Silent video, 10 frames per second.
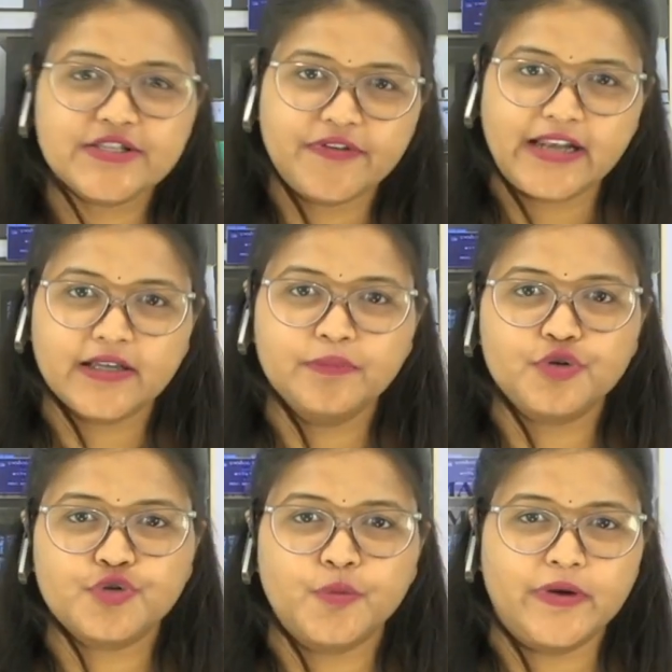welcome
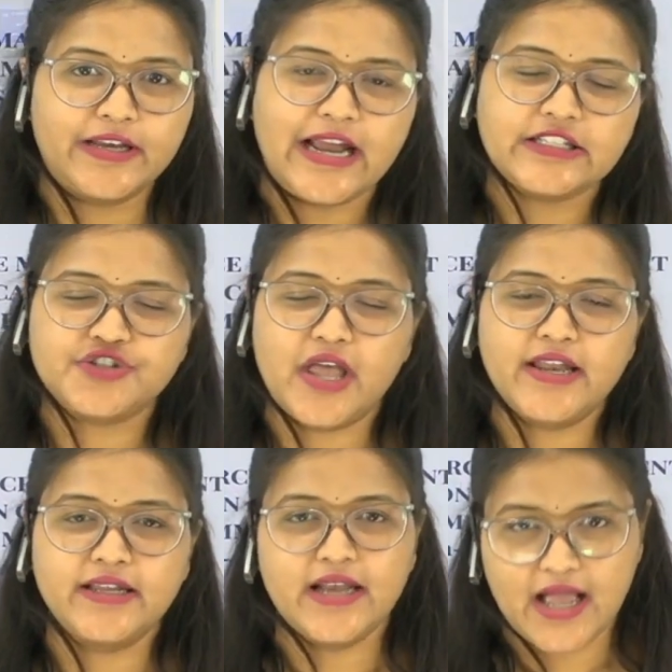to SuperGrads
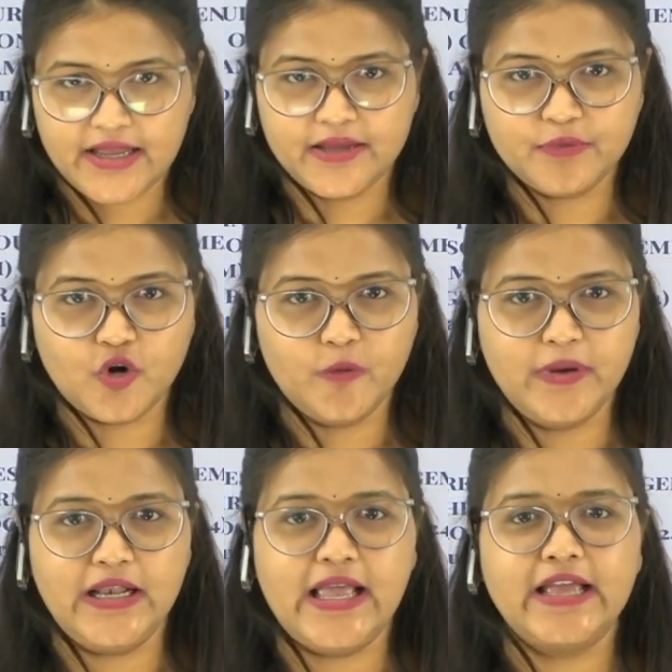channel. I am
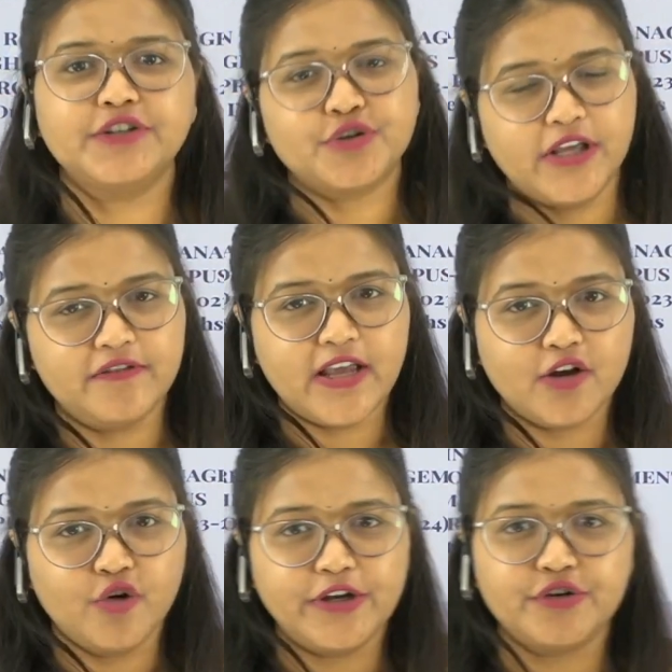Komal and today we
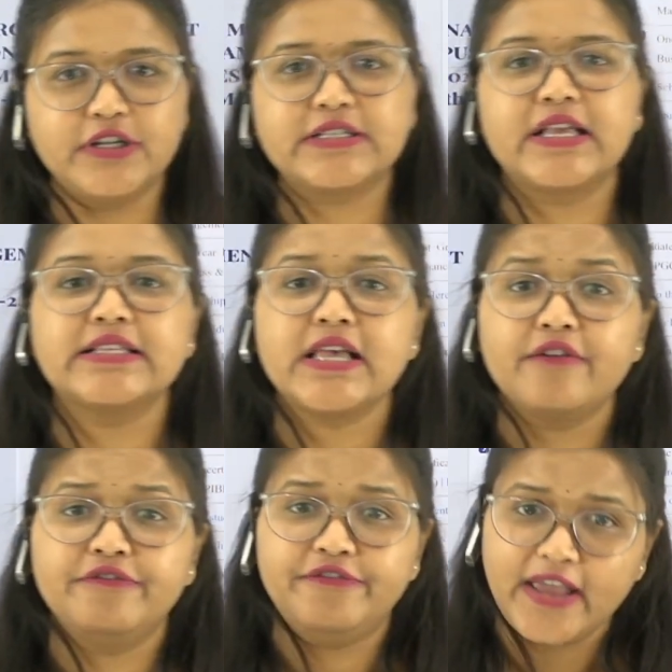are going to discuss
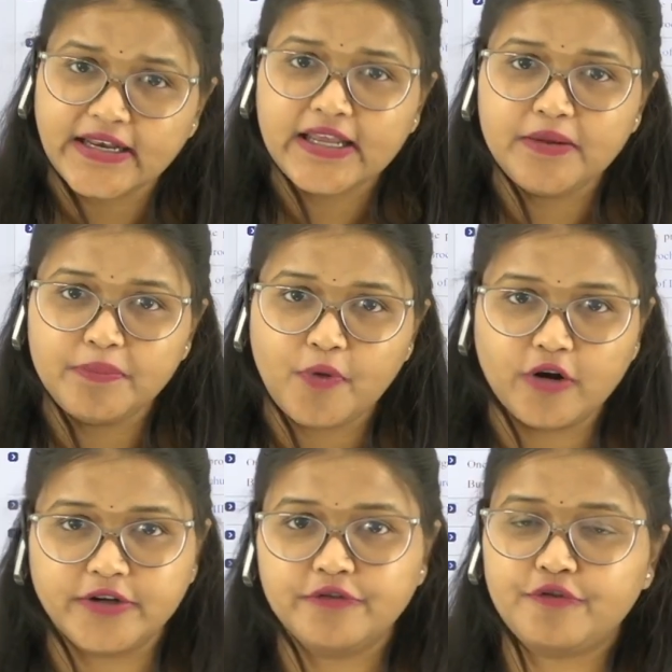a very
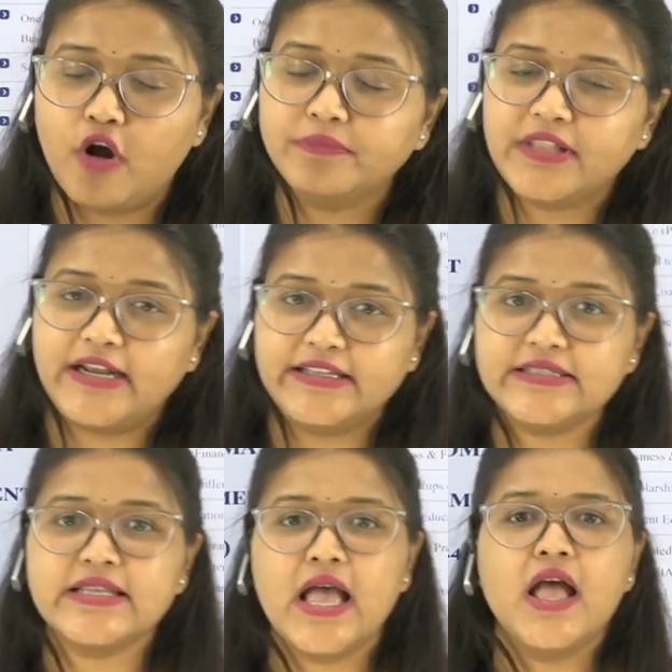important form, that
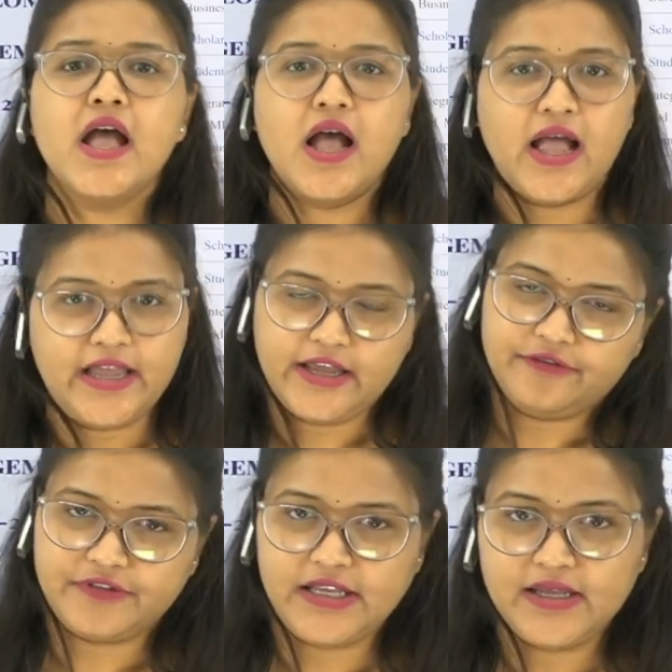is
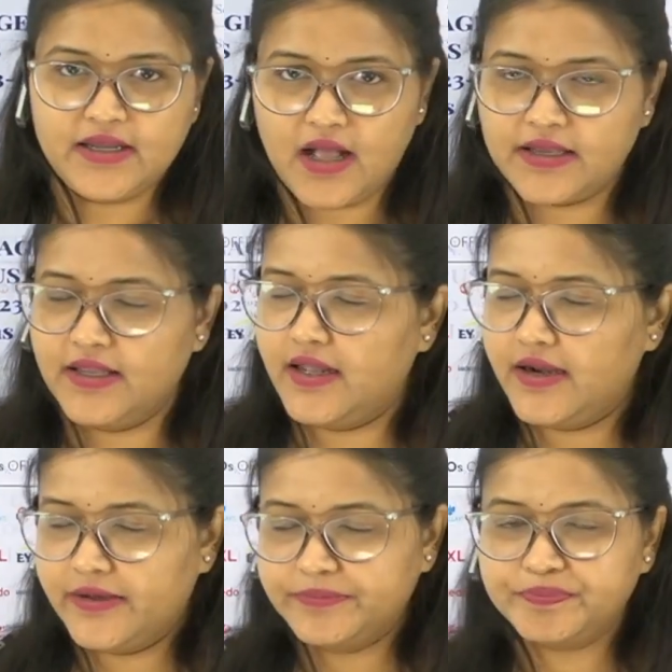IIFT
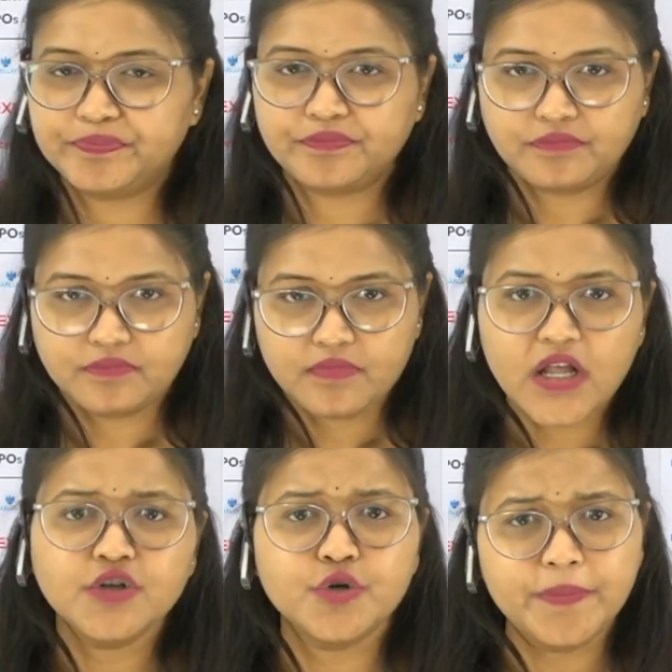Kakinada.
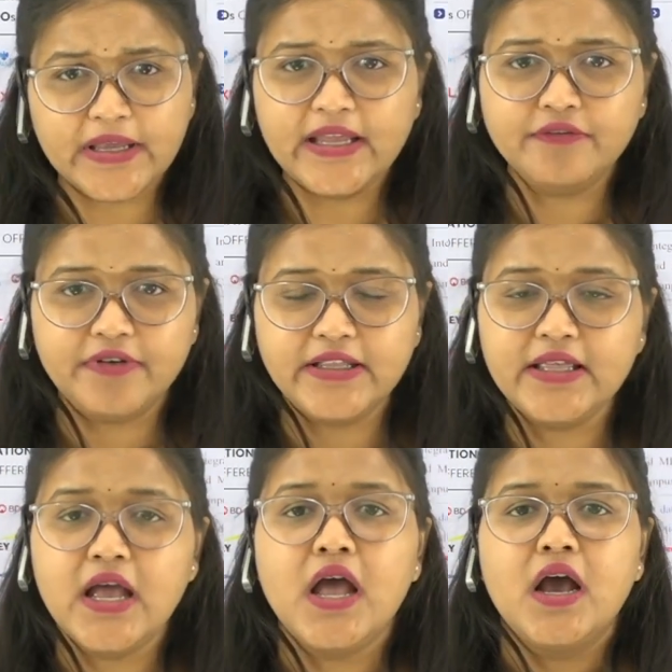To begin
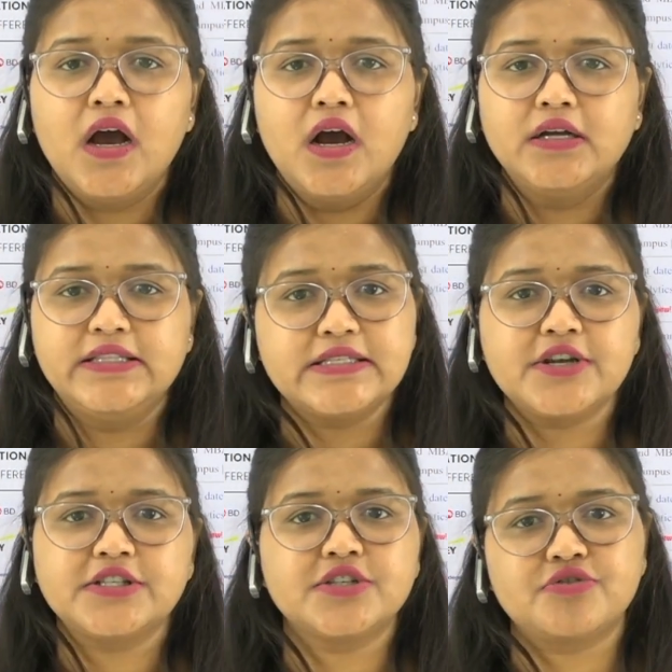with, this
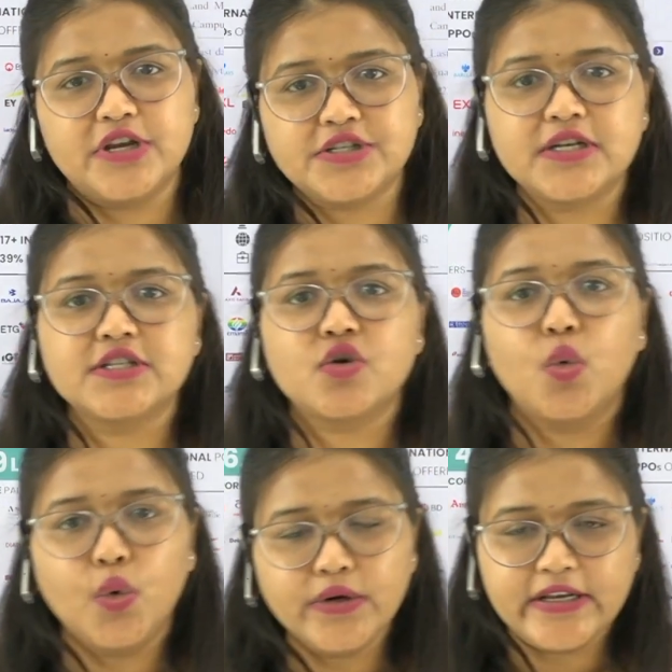registration is
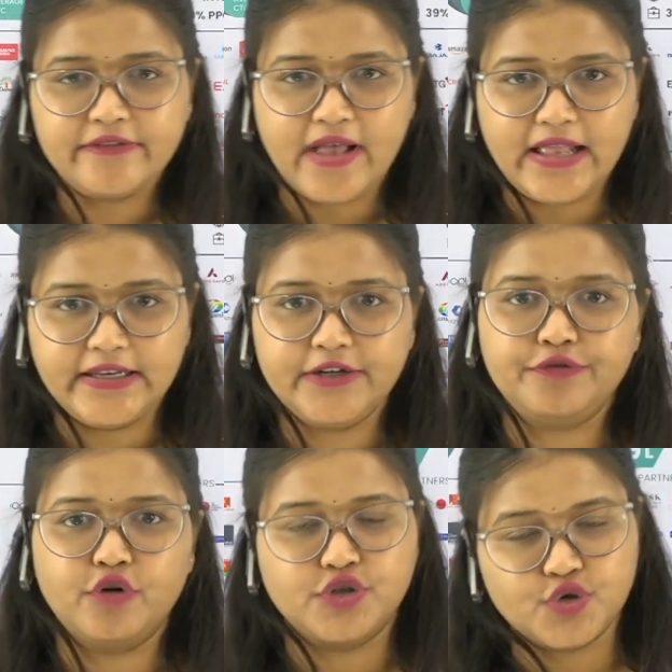only valid
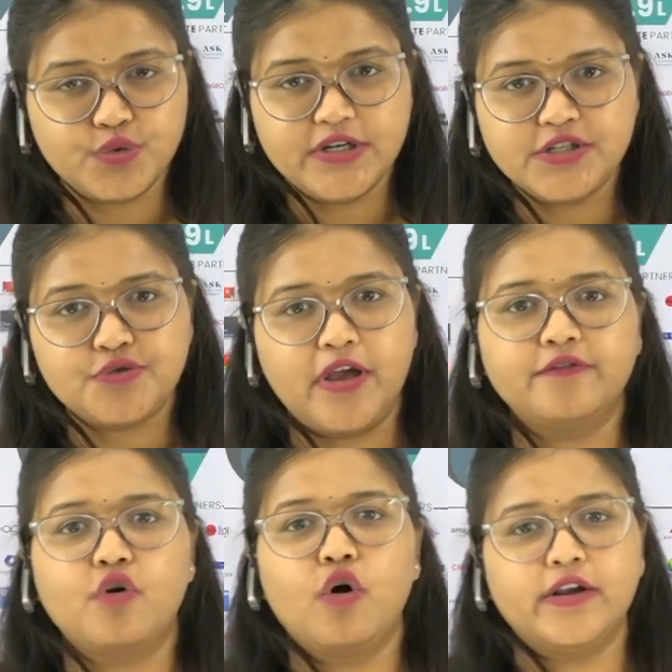for students who
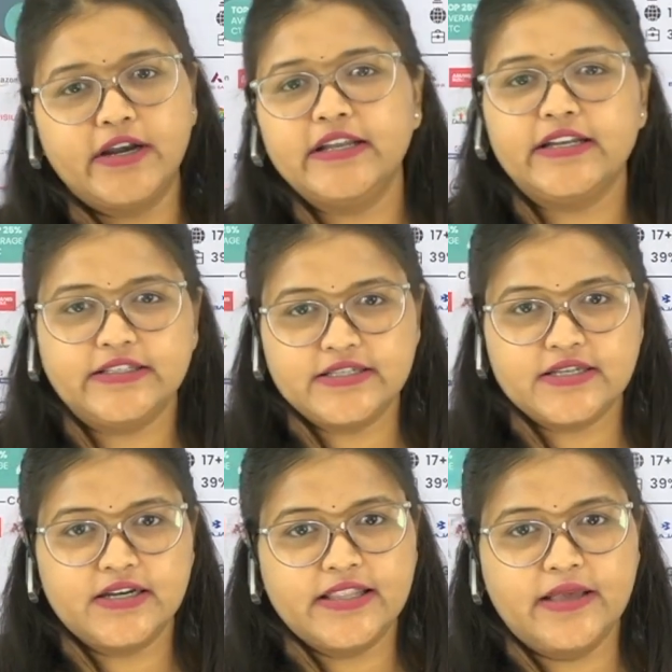have already
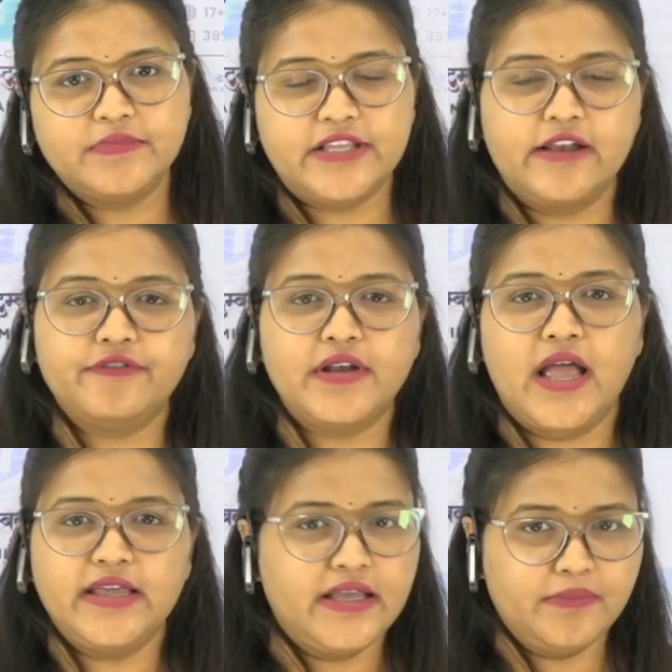registered themselves in
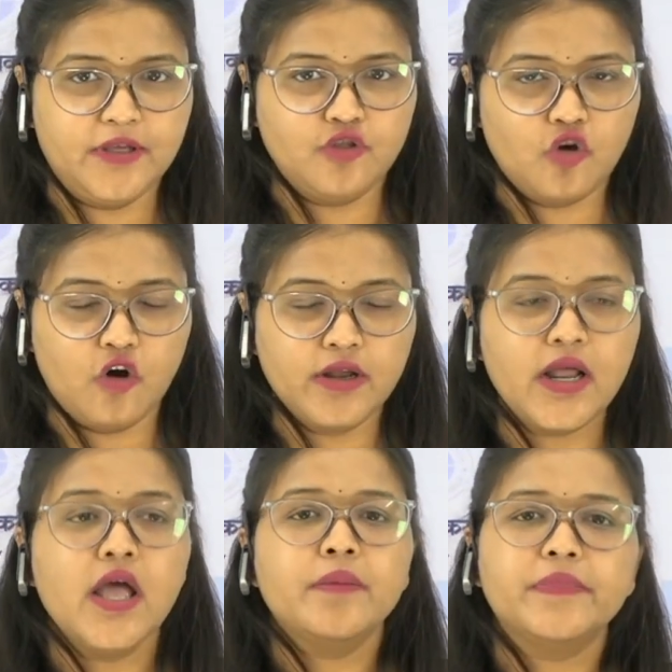IIM Indore,
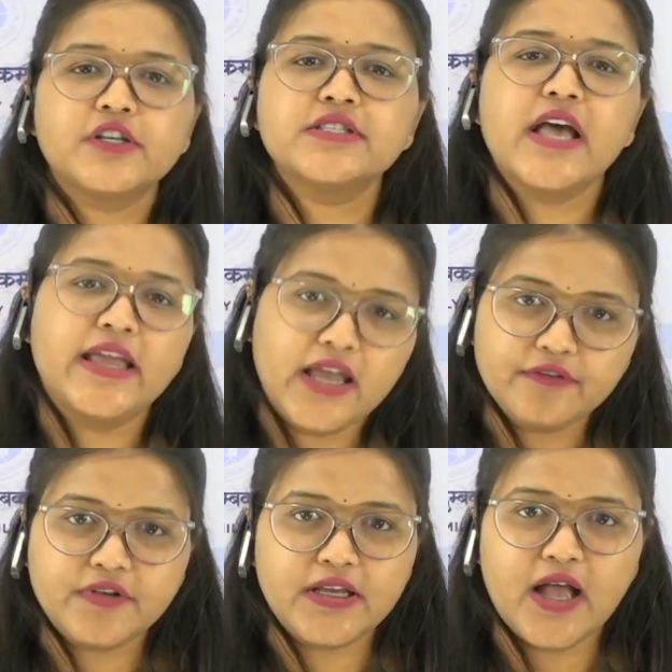because
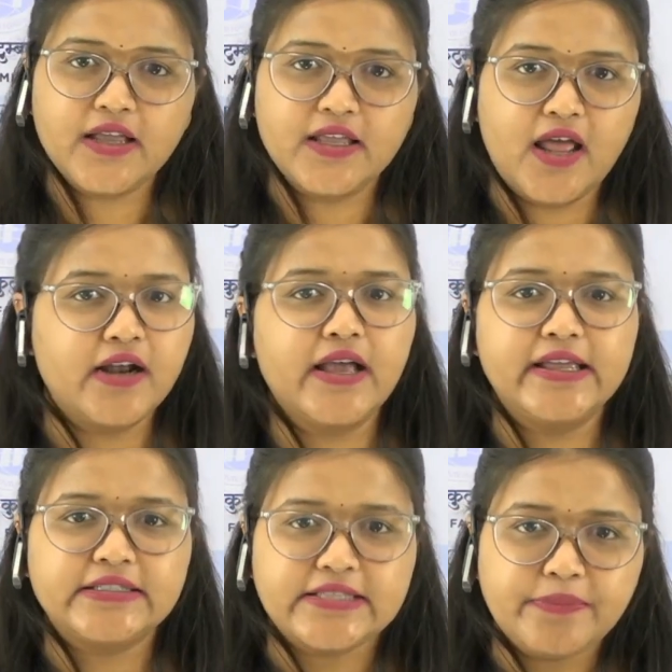IIFT Kakinada
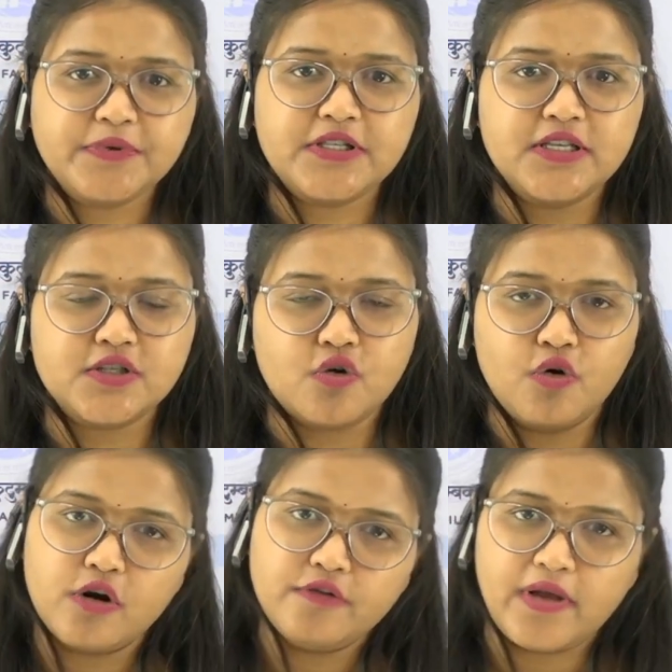accepts the
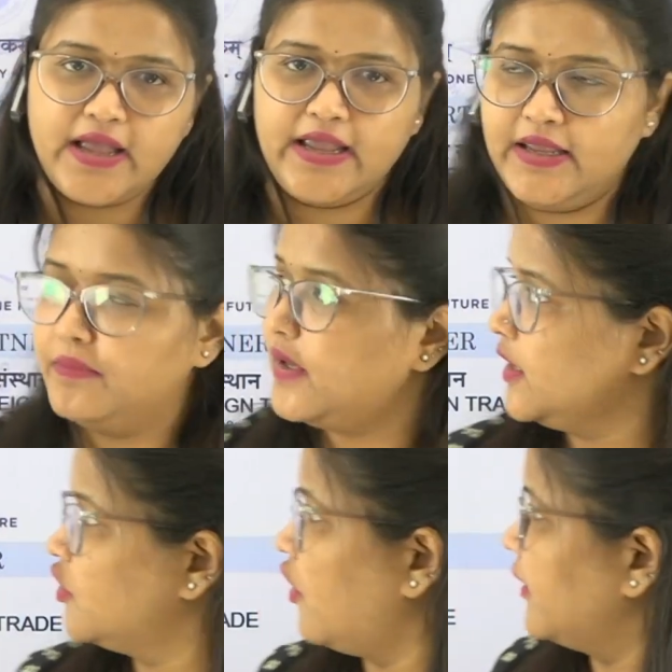score of IIM
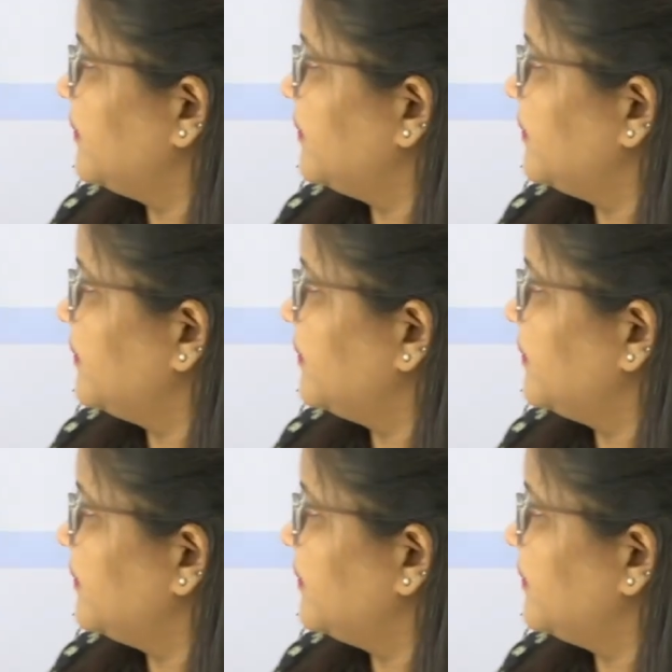Indore.